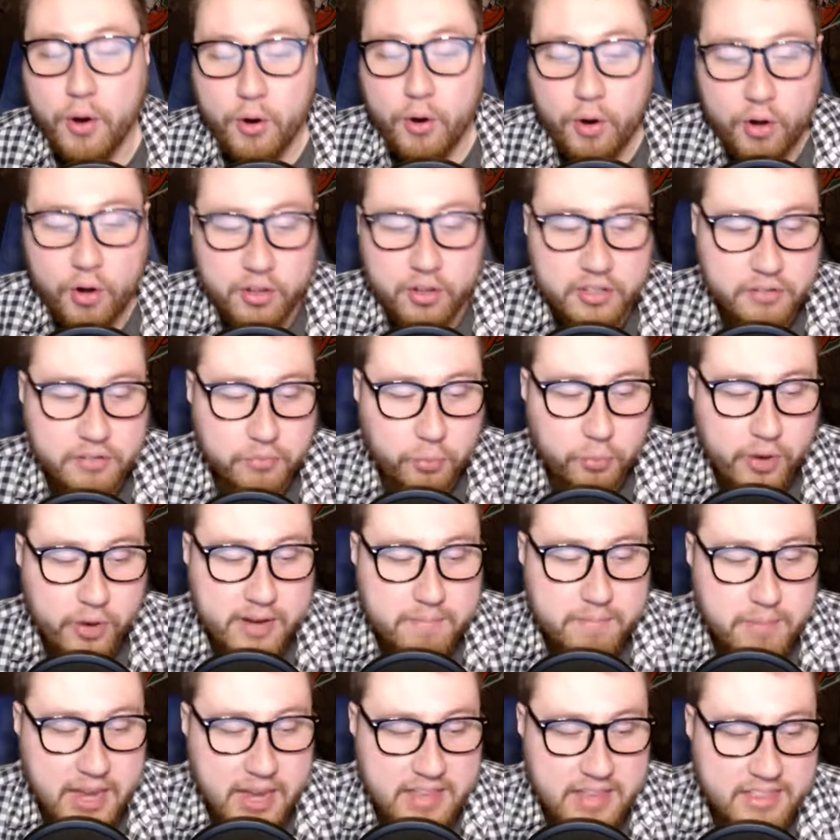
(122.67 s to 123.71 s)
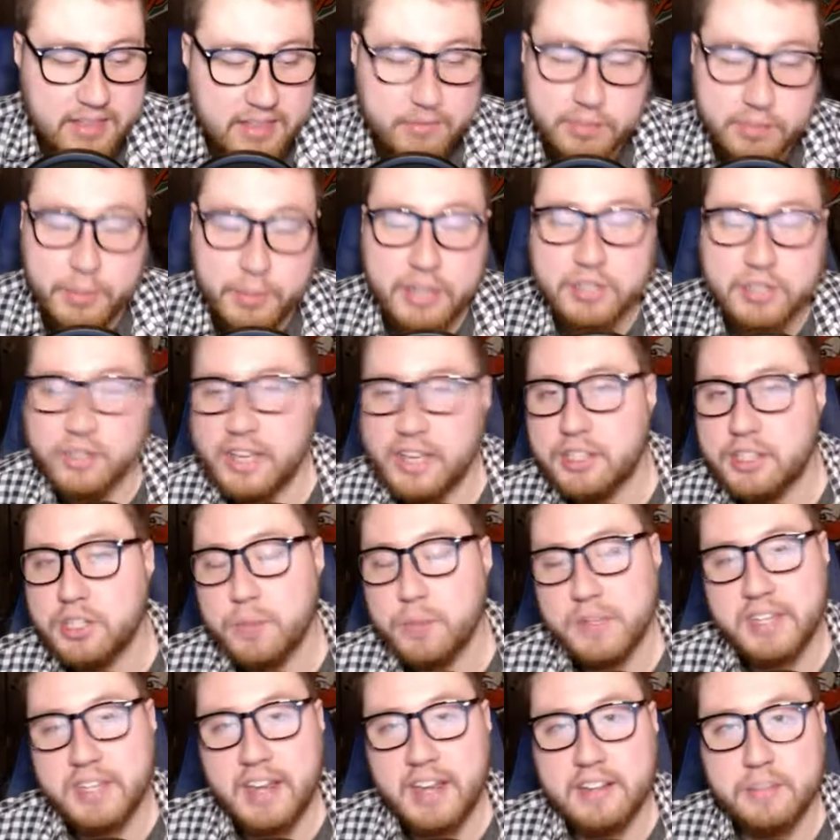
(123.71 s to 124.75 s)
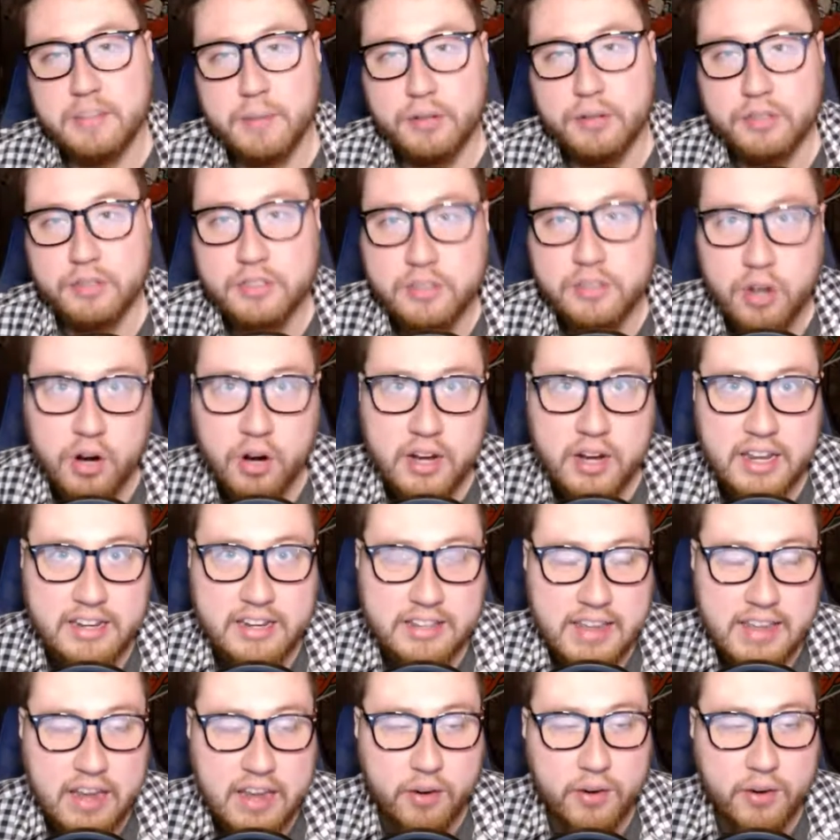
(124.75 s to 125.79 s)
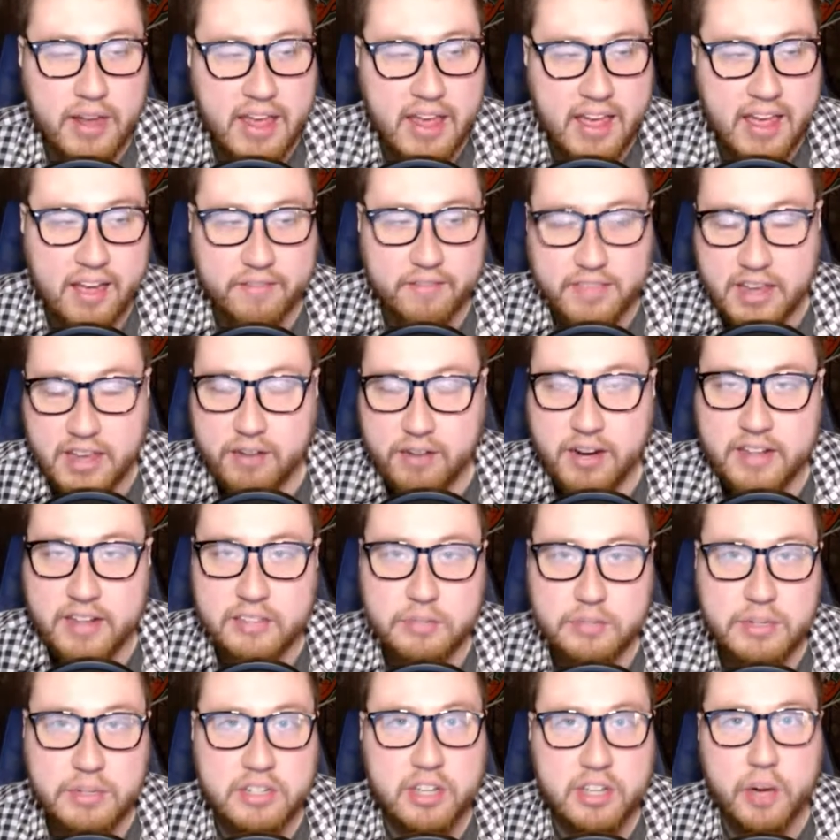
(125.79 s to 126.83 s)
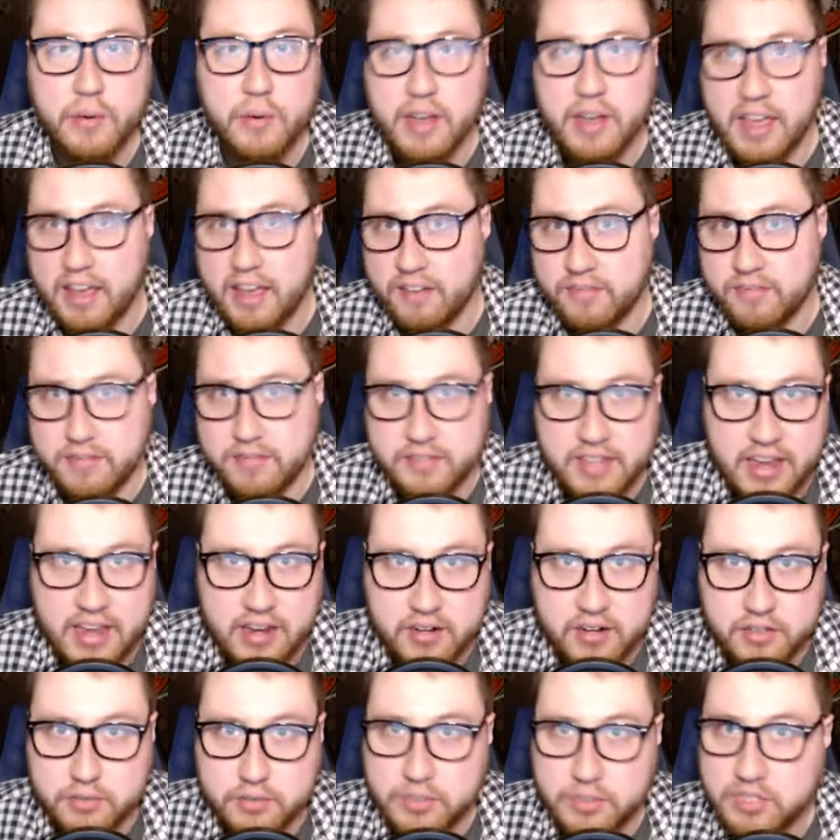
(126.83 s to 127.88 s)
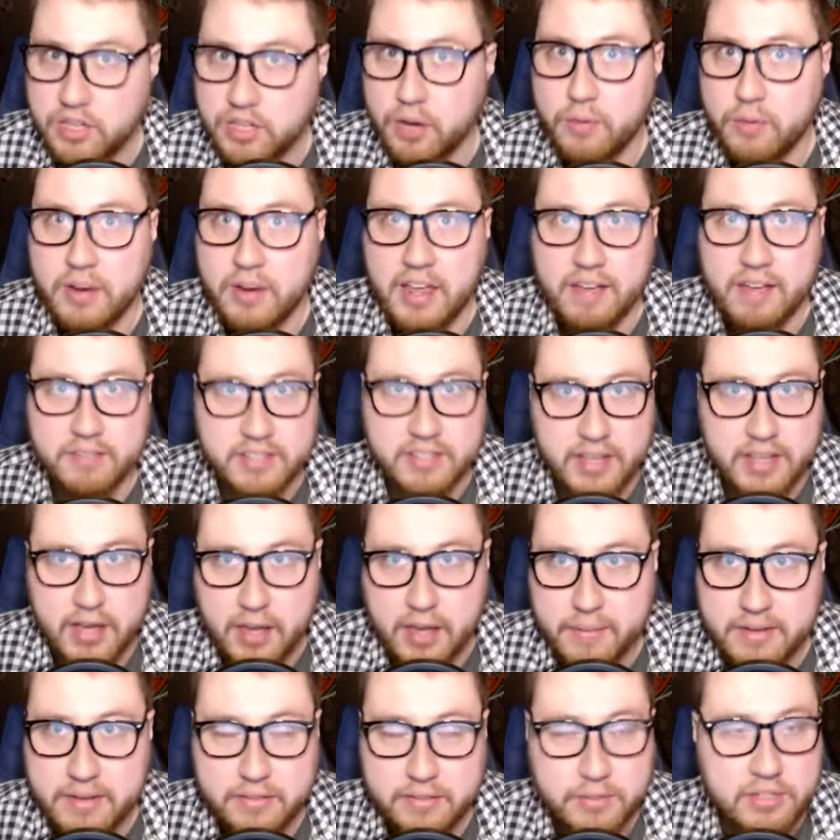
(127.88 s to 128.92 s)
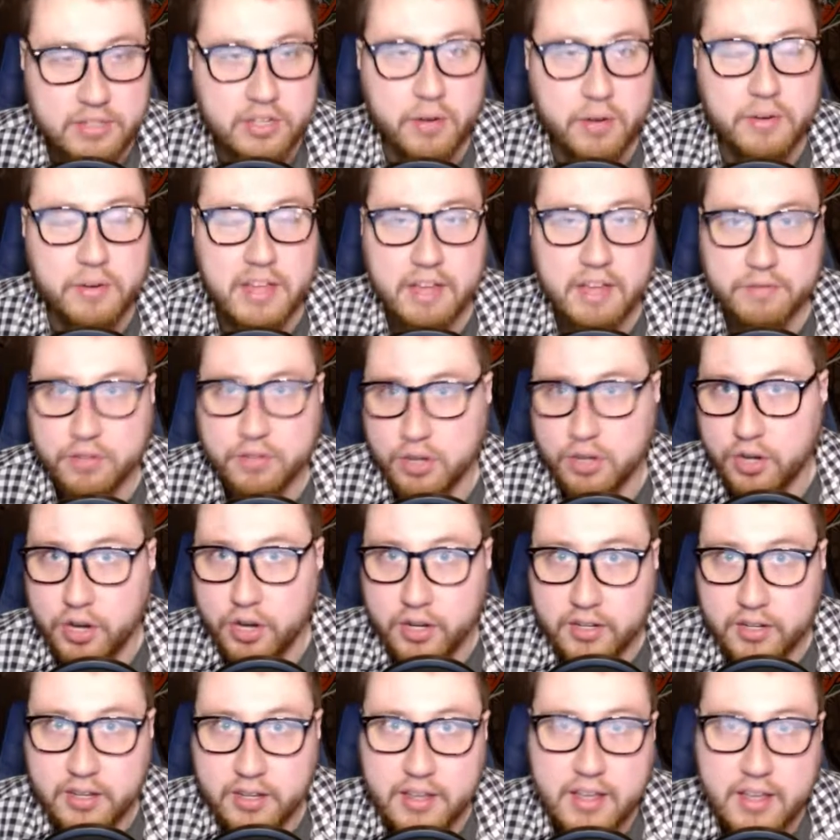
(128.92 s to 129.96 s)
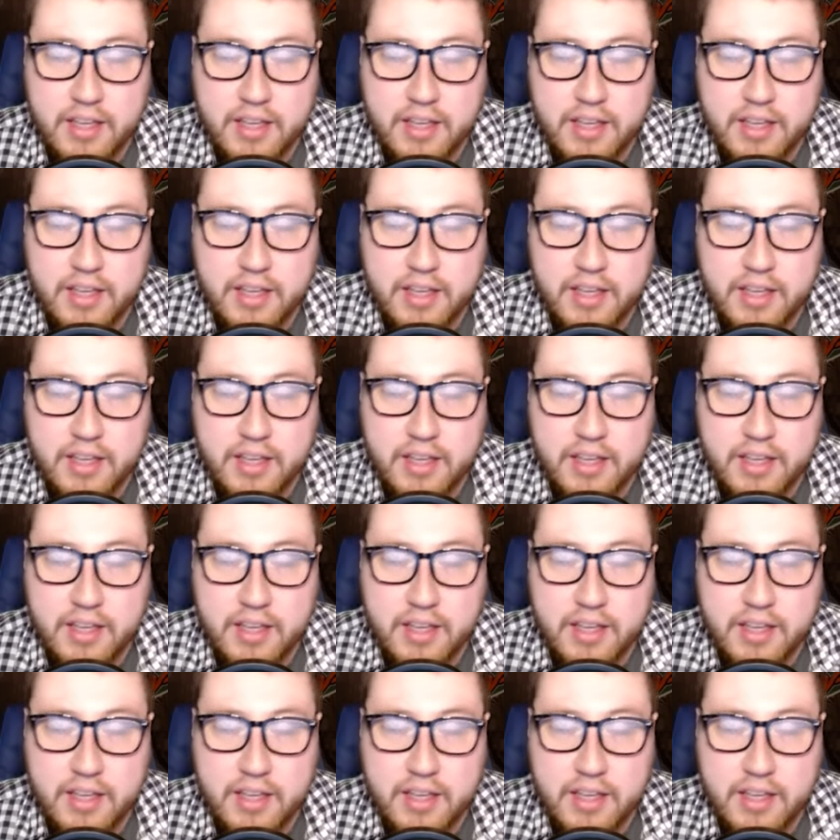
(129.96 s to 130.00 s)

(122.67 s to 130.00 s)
all of what made them special last year with Taysom Hill starting, they don't have that, right? So we don't have Sanders, we don't have Thomas, we don't have Cook.